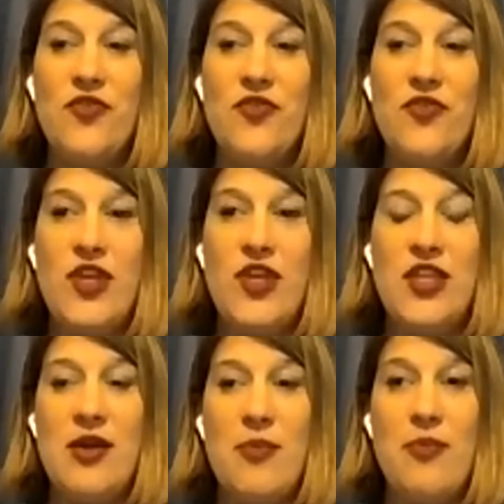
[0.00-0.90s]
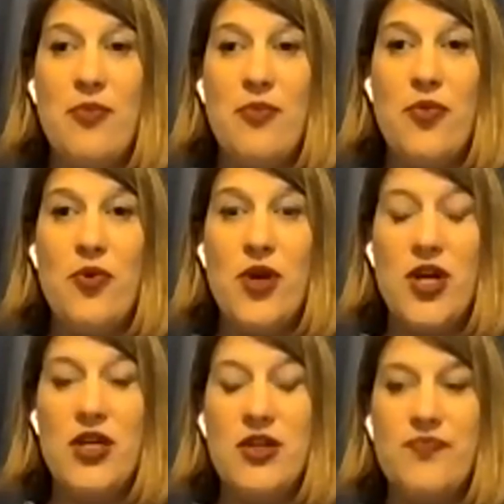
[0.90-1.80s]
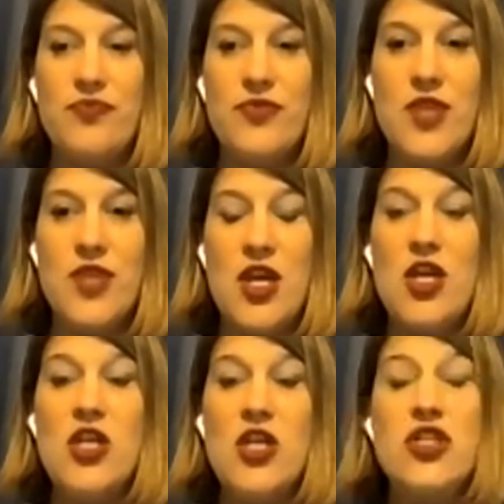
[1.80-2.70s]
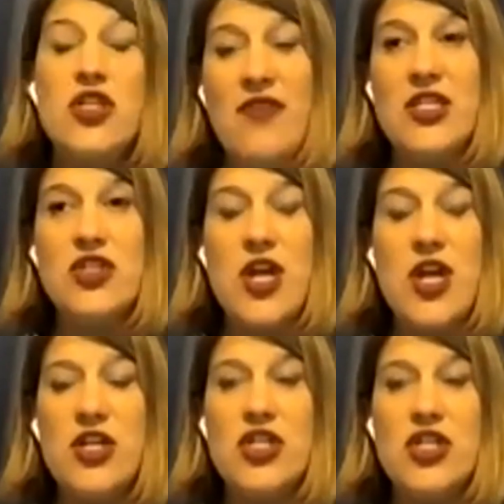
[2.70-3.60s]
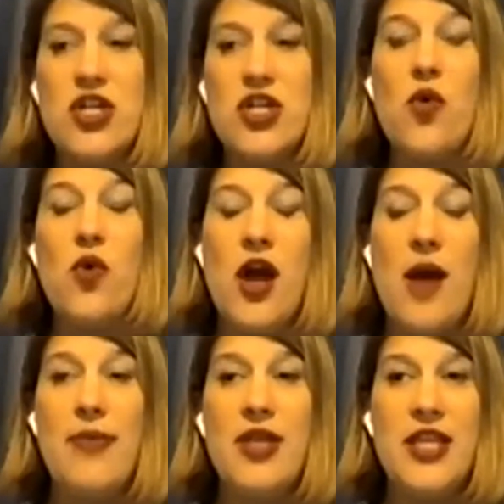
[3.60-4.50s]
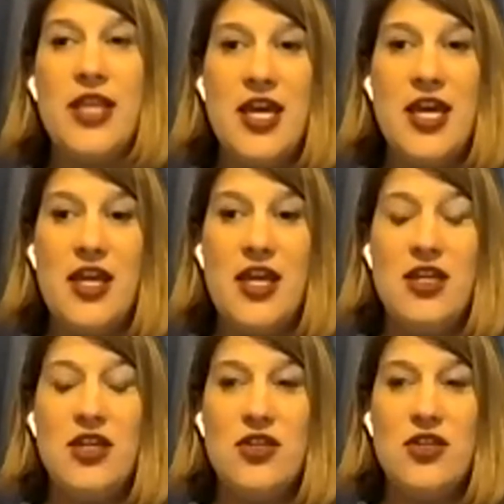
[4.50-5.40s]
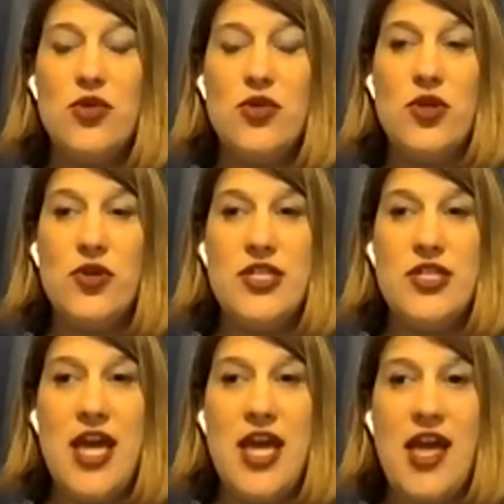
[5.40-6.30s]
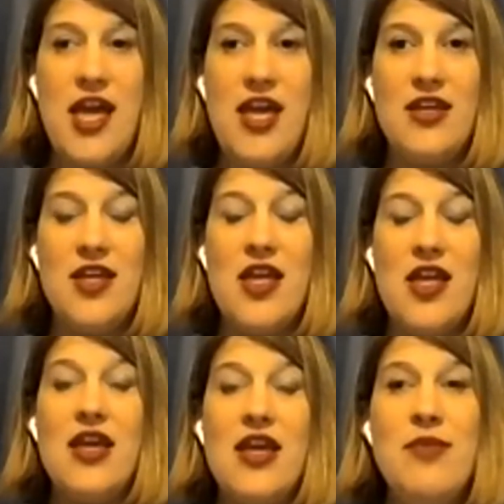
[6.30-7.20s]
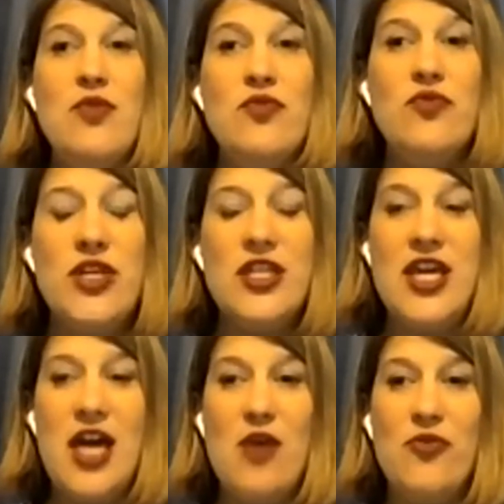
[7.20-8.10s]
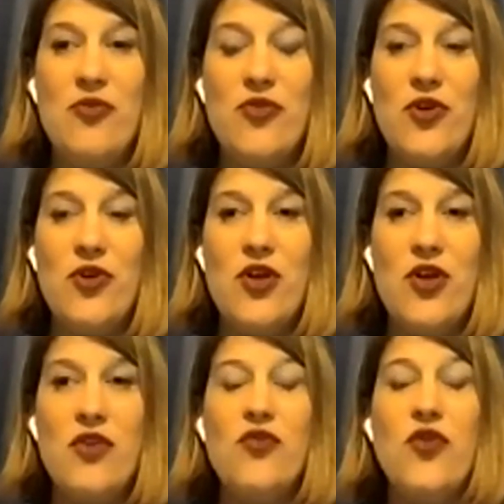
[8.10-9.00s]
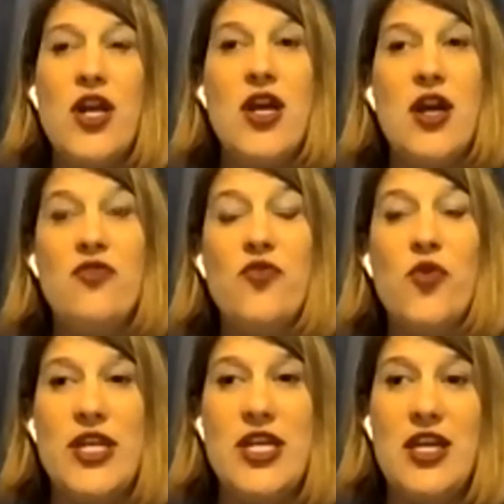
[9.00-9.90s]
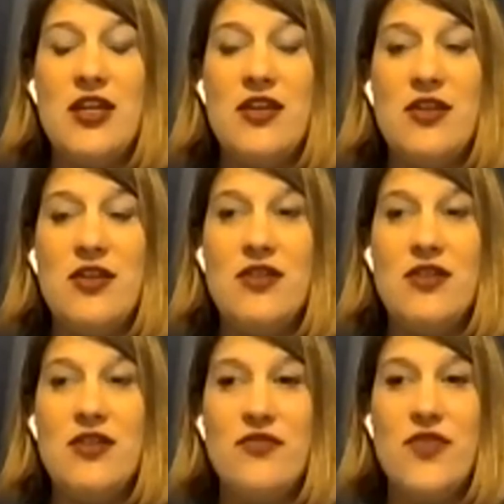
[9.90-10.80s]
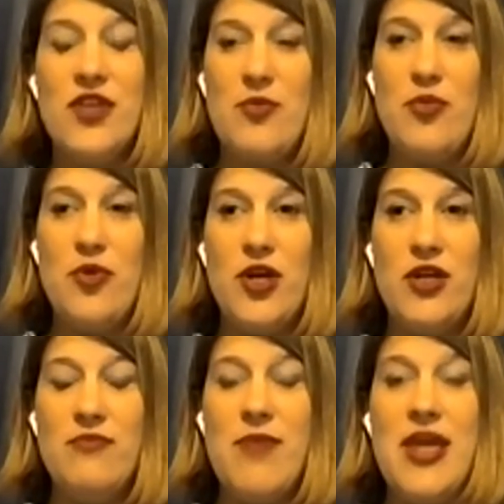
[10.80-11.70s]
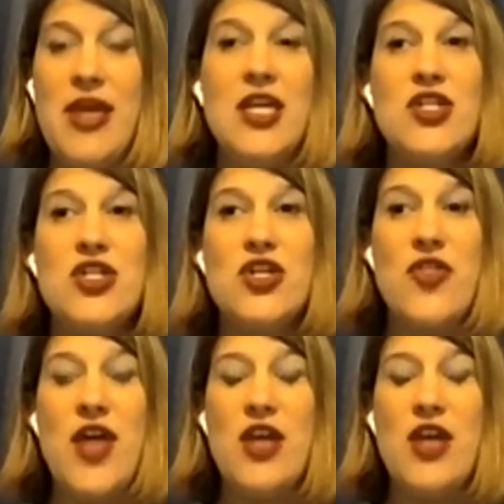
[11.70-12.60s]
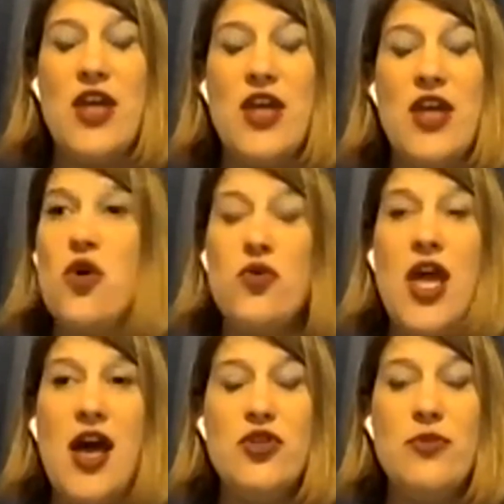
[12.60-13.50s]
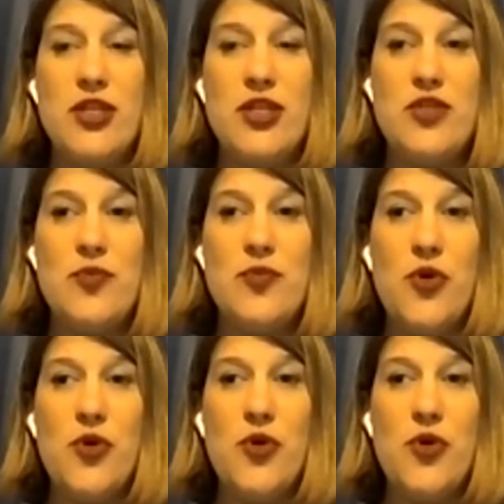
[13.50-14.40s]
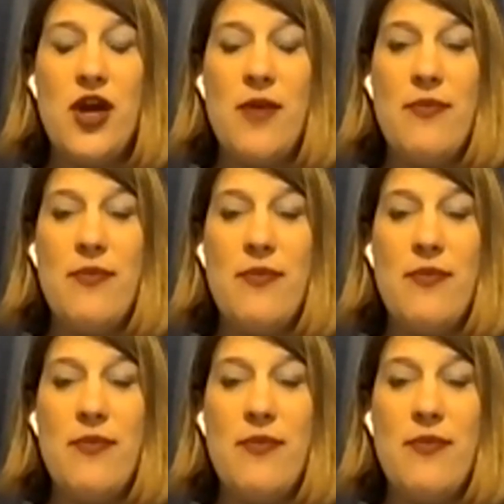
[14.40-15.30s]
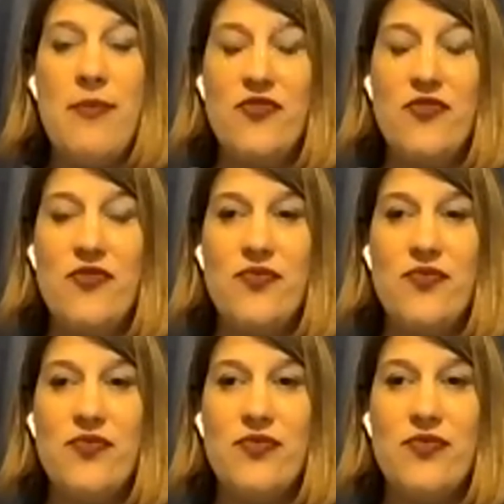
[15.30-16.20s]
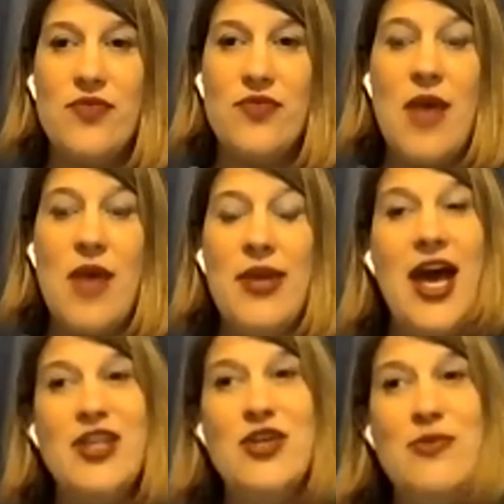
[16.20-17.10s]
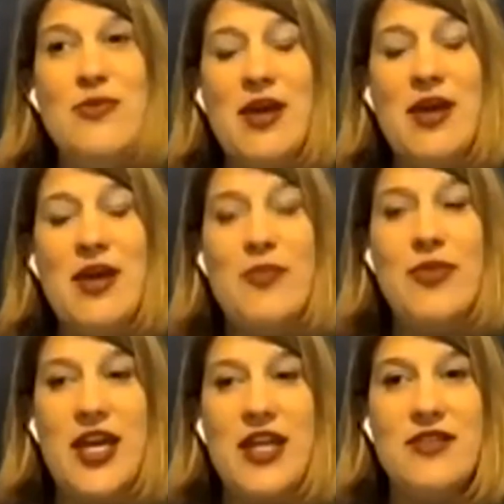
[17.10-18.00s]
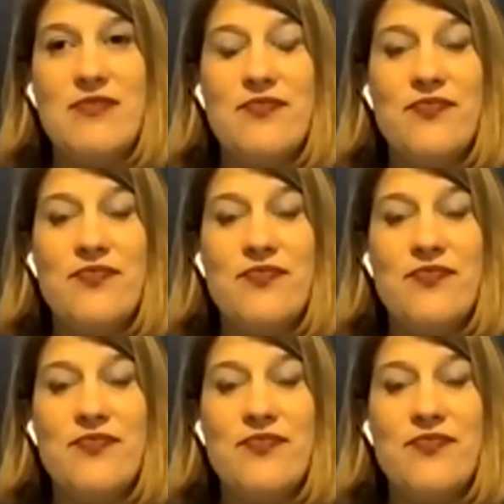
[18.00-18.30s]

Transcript: to feeling bored. So having a structure or a plan to your day can be really helpful for avoiding feeling bored, making sure that you don't have too much boredom in your life. But how do you make a plan?